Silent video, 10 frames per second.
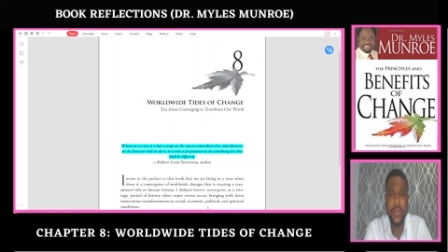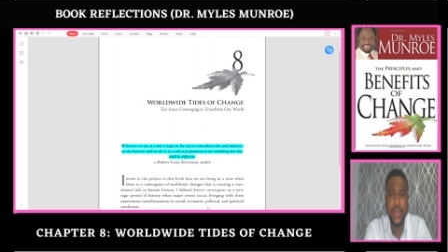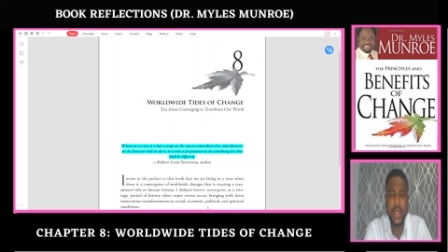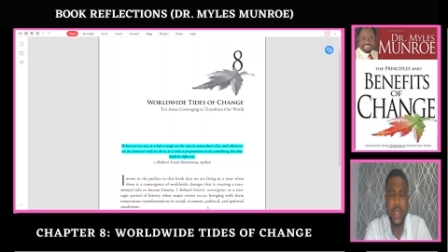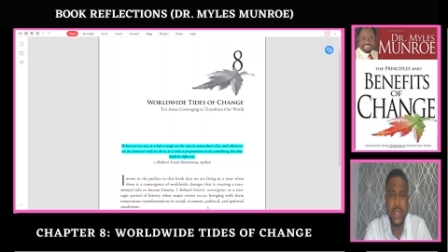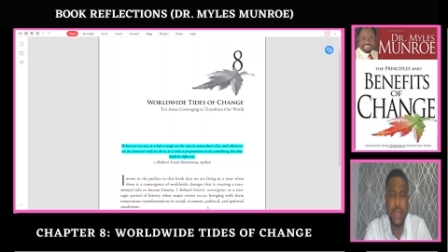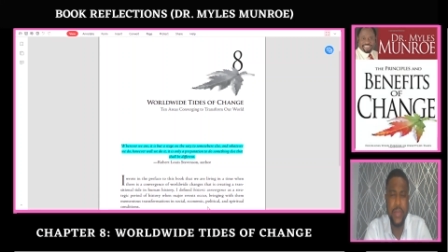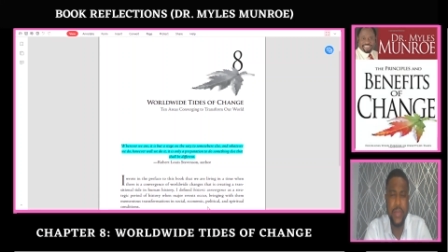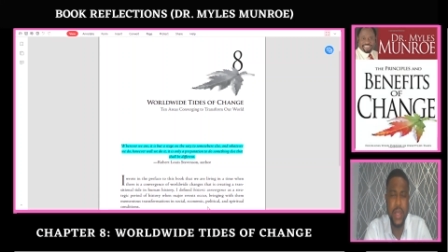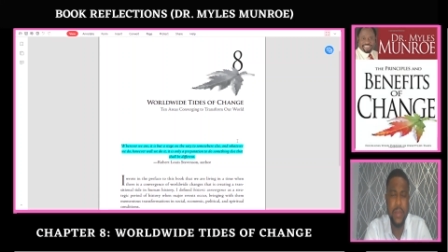the
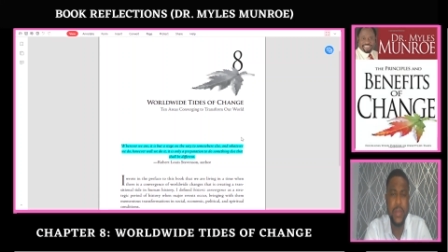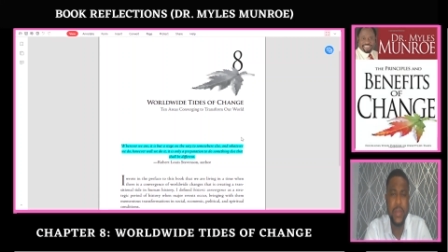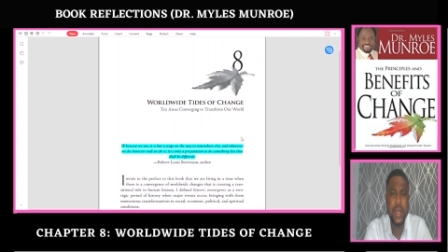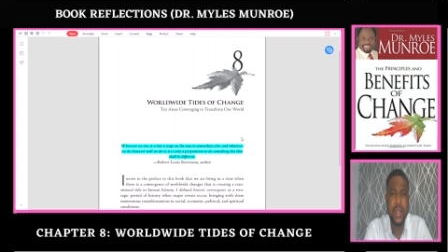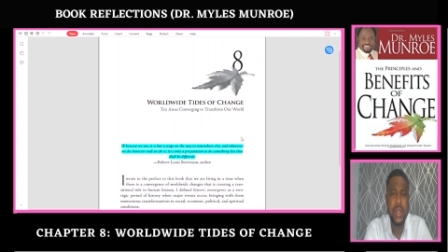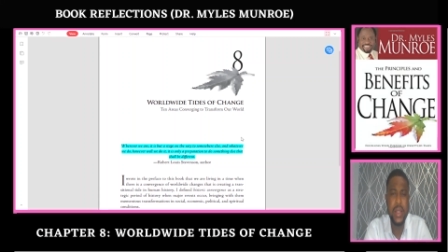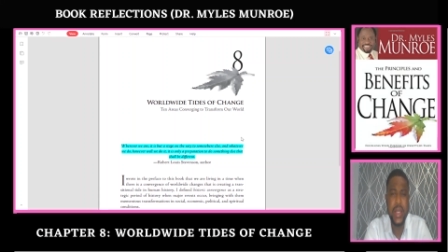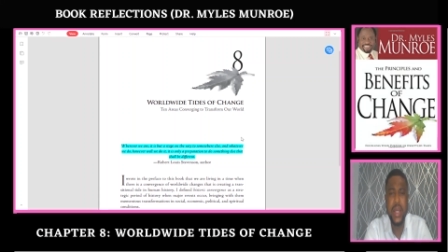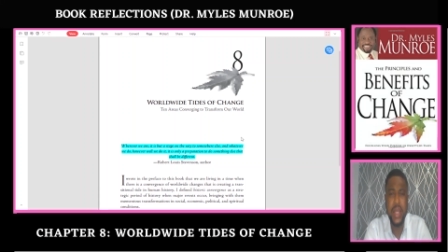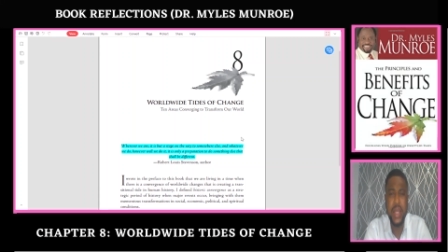sub-theme,
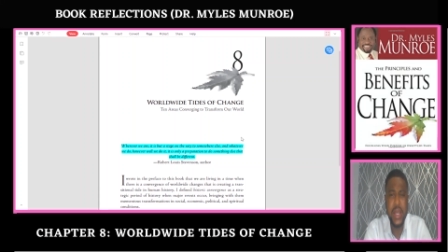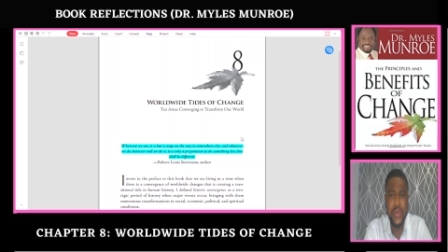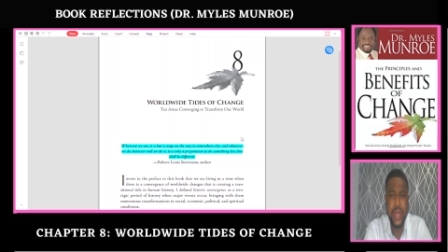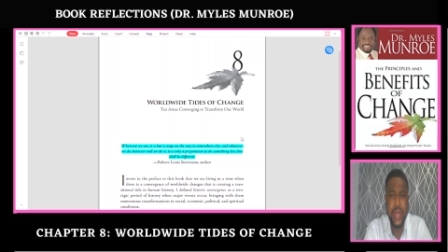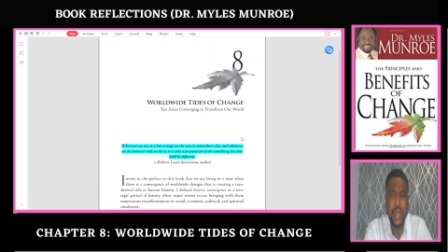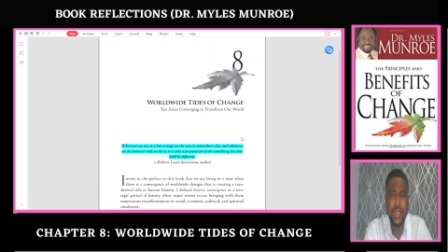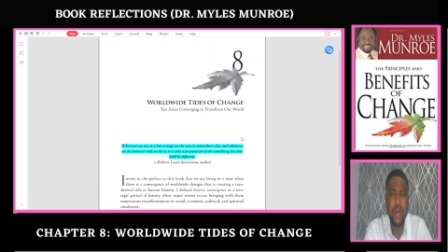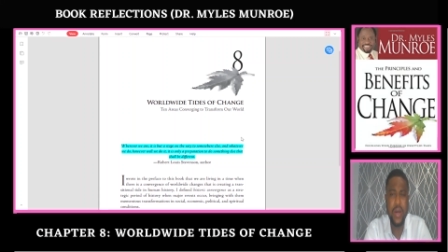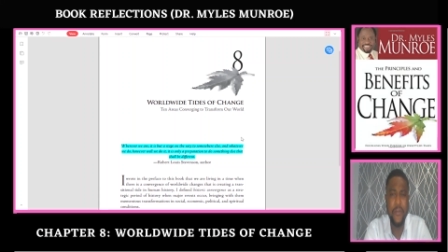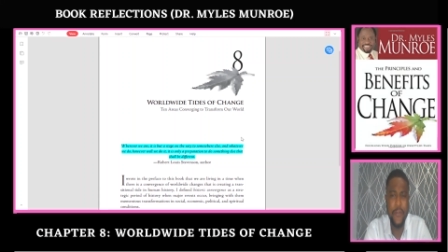Ten Areas
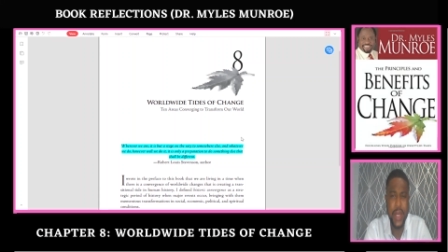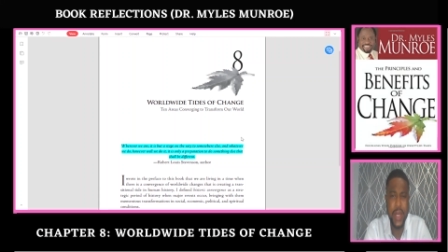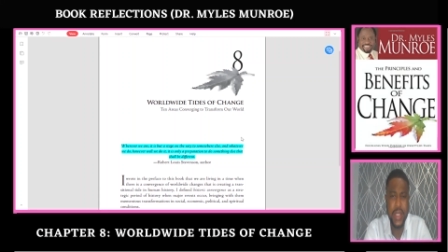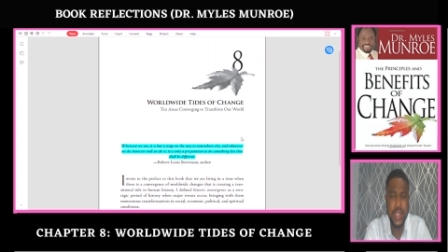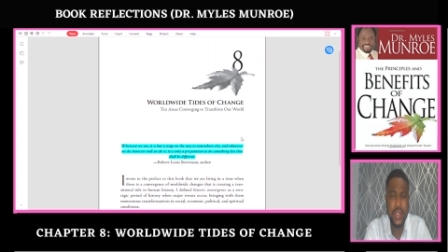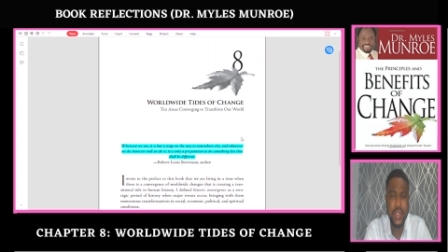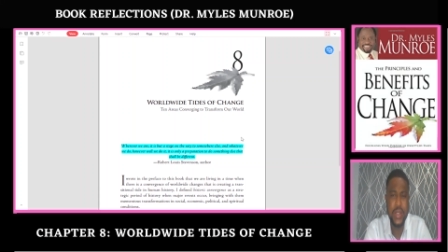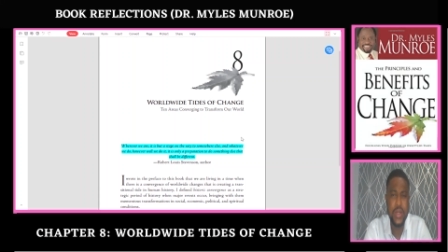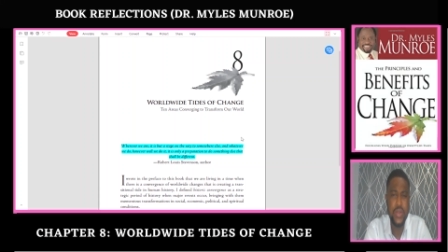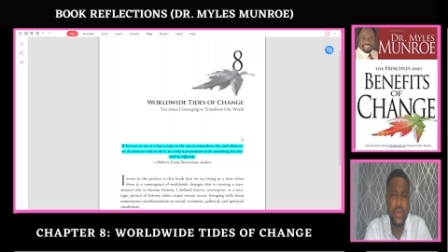Converging
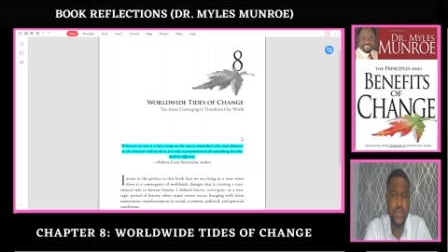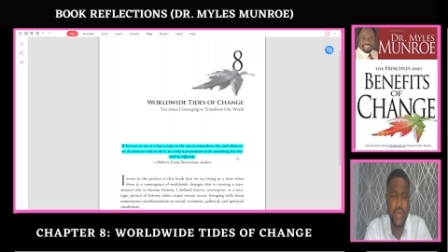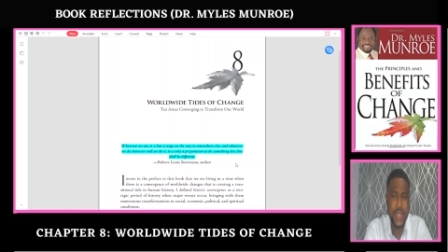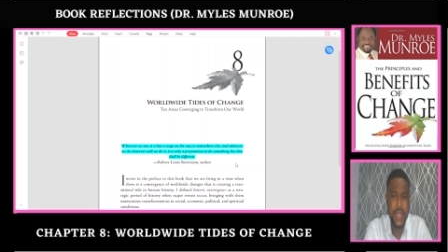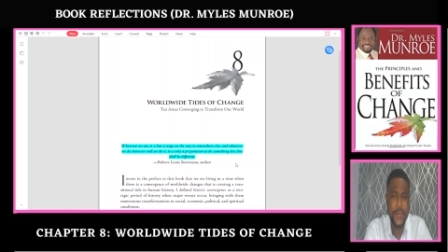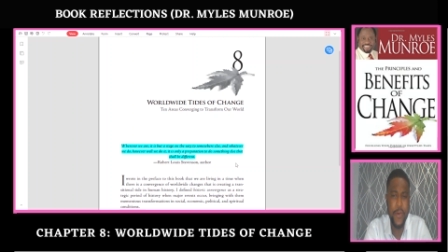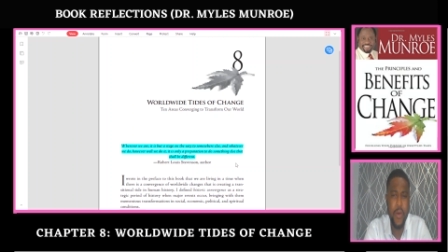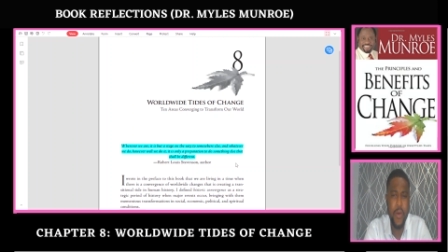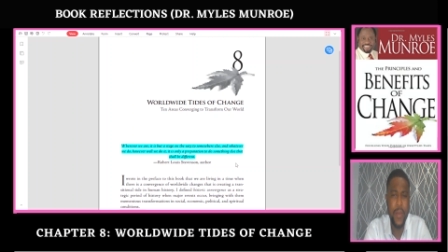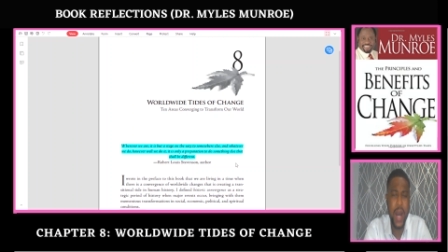to
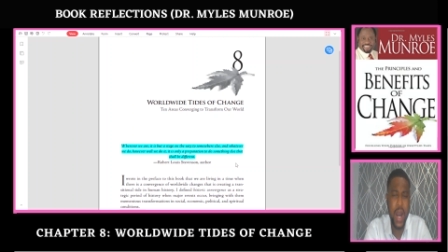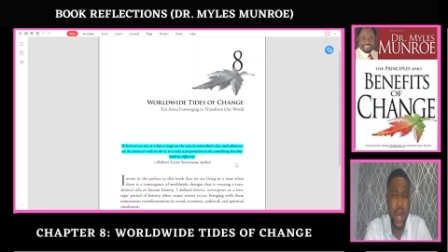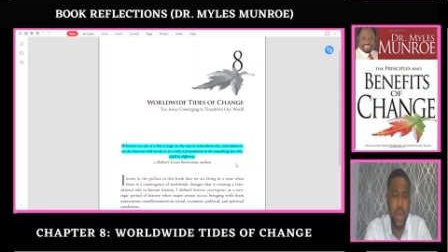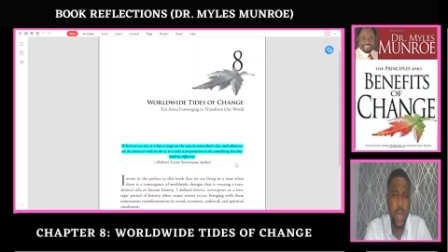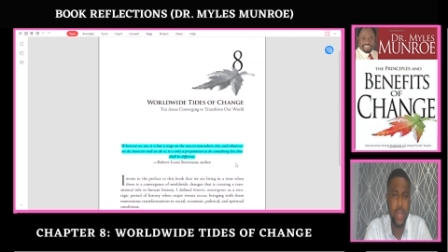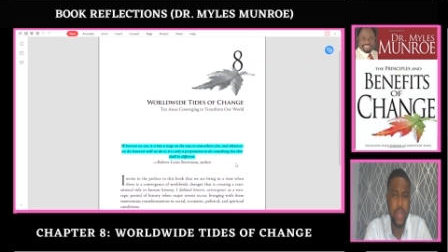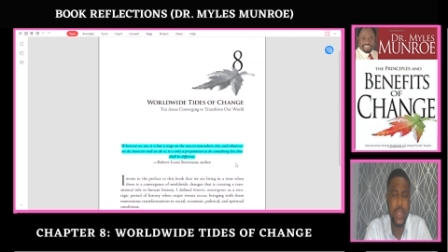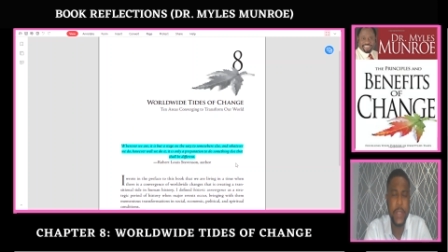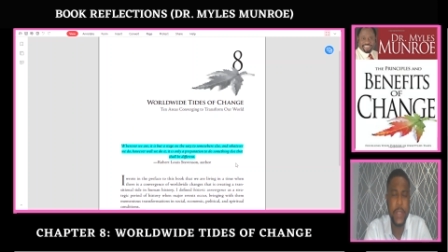Transform Our World.